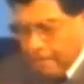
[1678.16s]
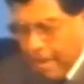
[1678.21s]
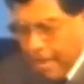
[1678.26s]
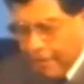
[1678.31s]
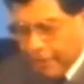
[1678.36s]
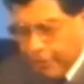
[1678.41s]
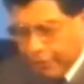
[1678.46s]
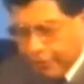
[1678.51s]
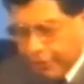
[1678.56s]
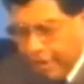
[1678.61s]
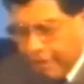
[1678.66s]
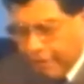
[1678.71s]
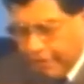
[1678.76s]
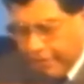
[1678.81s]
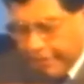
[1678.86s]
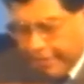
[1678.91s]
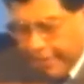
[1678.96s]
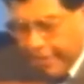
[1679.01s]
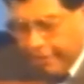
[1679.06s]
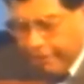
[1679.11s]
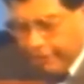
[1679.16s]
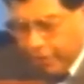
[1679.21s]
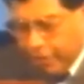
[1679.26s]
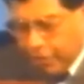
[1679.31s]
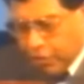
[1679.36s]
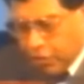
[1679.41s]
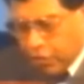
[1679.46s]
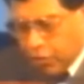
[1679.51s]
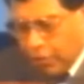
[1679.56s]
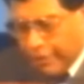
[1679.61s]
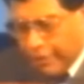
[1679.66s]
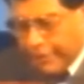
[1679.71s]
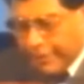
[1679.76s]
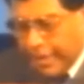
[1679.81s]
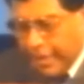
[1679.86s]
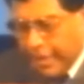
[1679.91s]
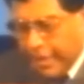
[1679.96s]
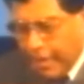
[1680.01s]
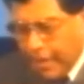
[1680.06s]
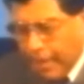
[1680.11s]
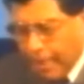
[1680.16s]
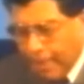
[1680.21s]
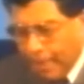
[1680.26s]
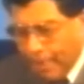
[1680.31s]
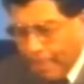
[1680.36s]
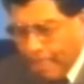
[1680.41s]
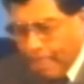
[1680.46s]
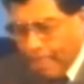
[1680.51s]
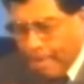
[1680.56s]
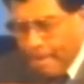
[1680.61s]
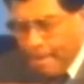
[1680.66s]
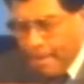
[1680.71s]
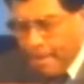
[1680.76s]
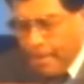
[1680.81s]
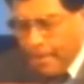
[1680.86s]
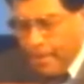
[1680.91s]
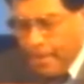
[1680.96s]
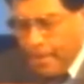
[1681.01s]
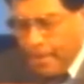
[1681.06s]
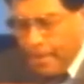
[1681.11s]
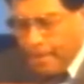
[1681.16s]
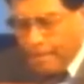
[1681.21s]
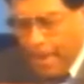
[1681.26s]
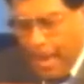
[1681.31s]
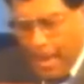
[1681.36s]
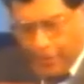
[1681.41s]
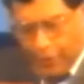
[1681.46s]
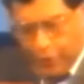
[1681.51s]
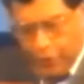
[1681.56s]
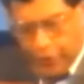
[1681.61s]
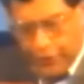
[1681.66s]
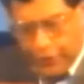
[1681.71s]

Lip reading: Matthew 17, verse 20. Matthew